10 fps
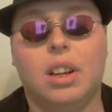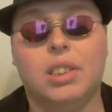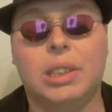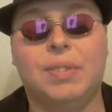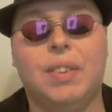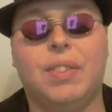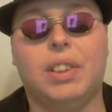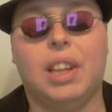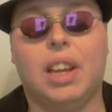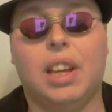Some
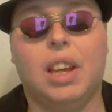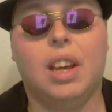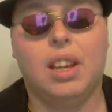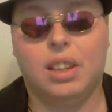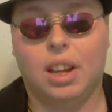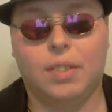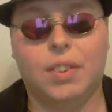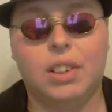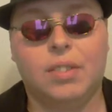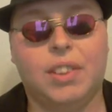people, they are
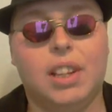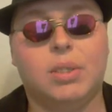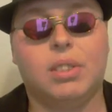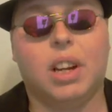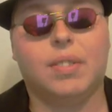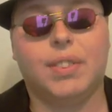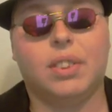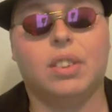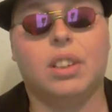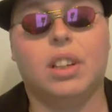put in a place when they are
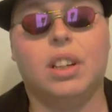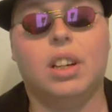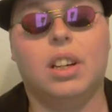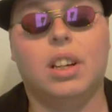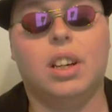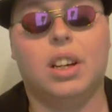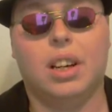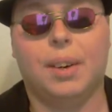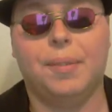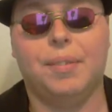born,
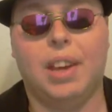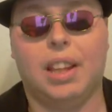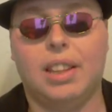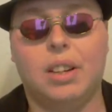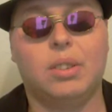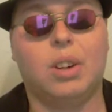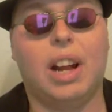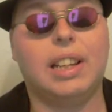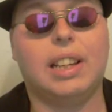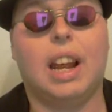and they don't know
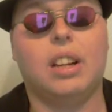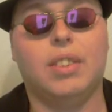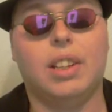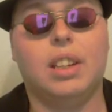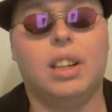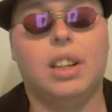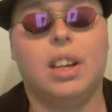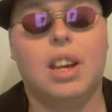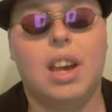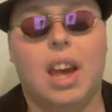how to get out of it.
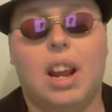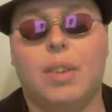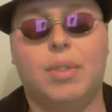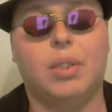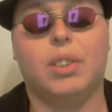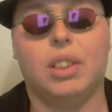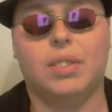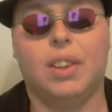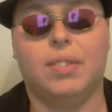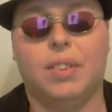And I feel for
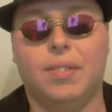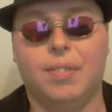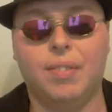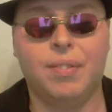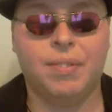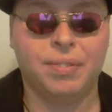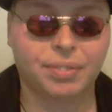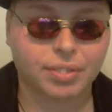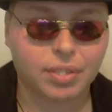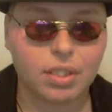these people.
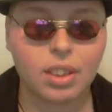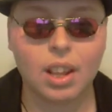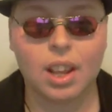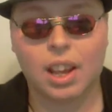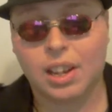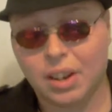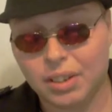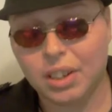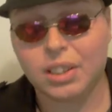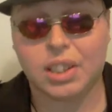And now
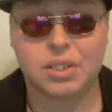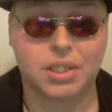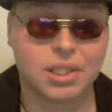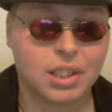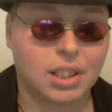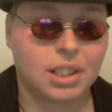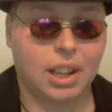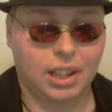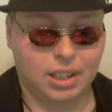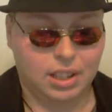in other countries,
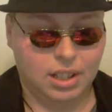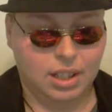like in